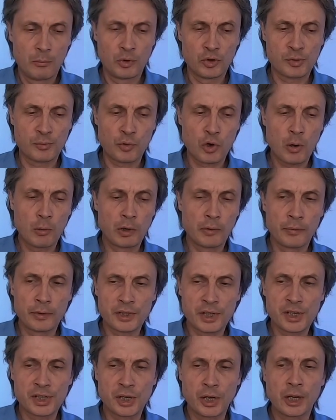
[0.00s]
Most probably for
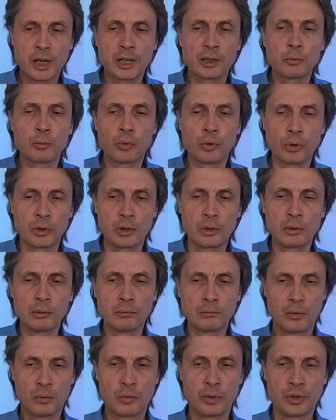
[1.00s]
the second boil
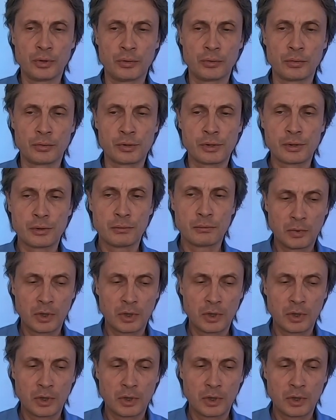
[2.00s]
we use